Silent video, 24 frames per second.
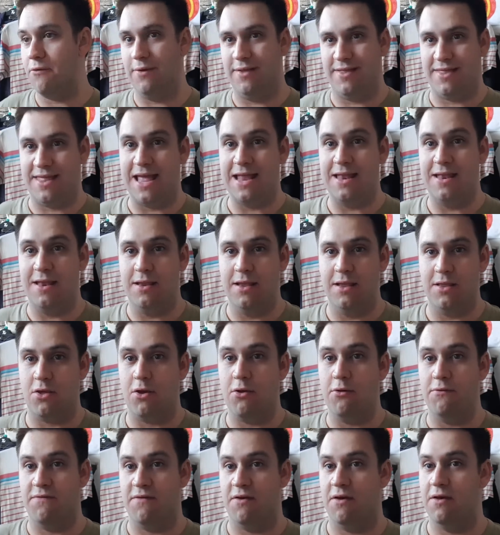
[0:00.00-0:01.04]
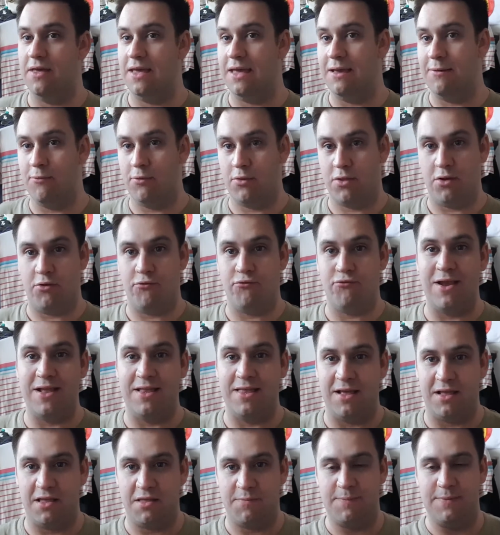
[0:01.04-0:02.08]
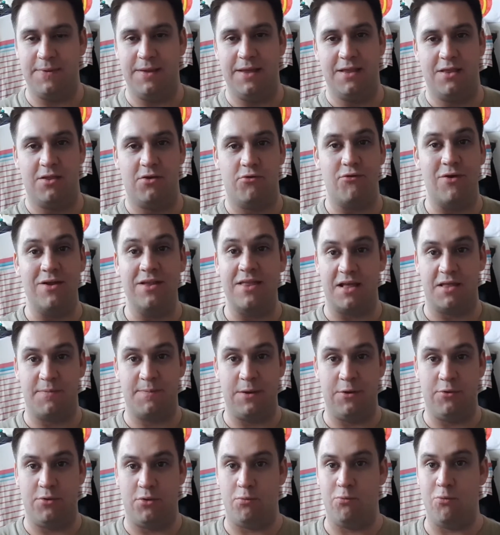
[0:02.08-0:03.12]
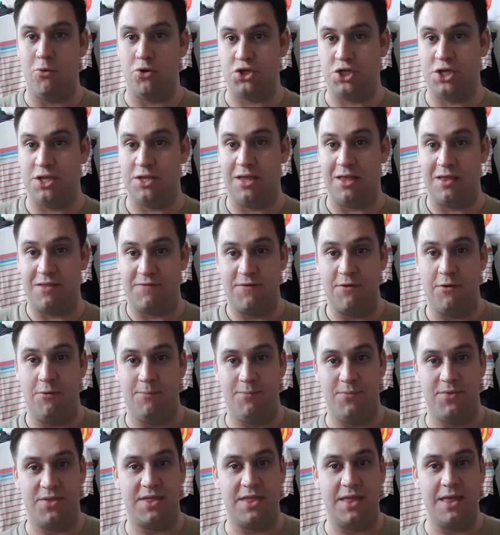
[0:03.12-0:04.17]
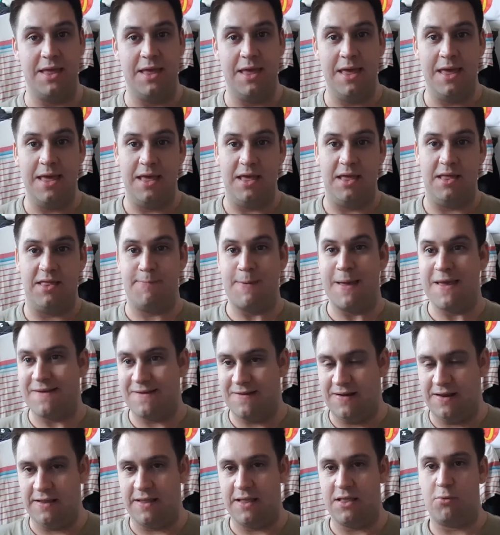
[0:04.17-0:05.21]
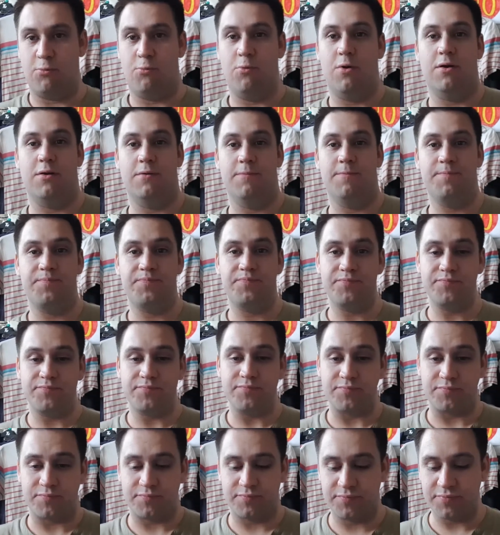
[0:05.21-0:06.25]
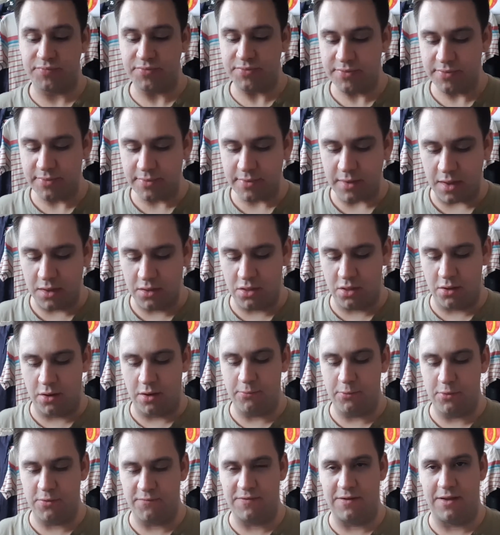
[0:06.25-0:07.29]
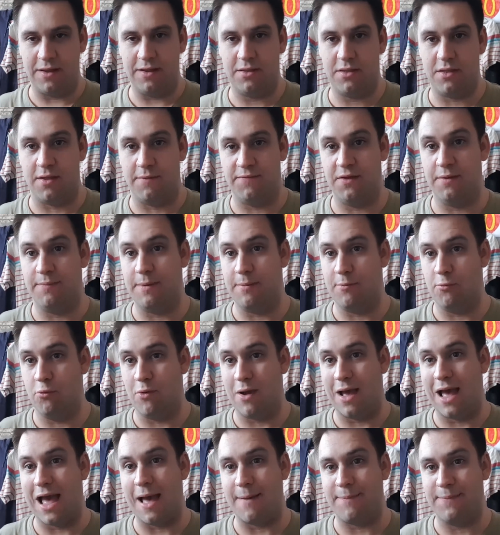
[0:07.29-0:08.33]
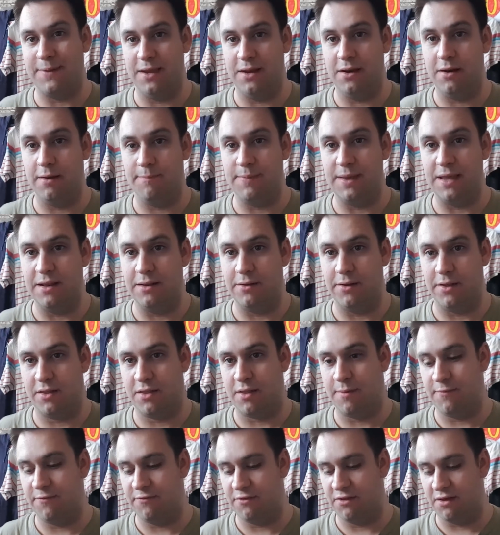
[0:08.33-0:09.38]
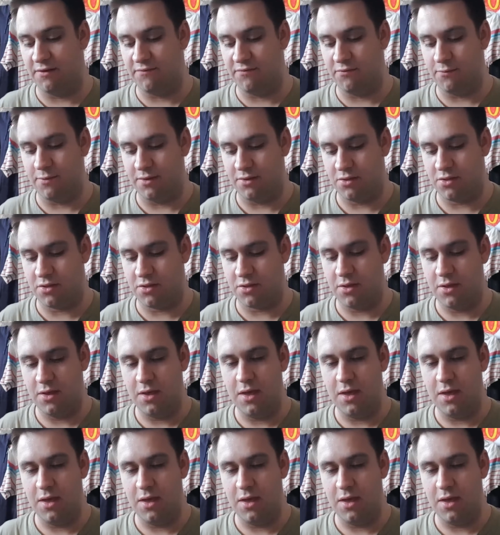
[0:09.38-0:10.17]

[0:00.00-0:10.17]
it's over, it was a great great experience watching these films, especially this one. So I would have liked something a bit more happy and upbeat like some of the other ones,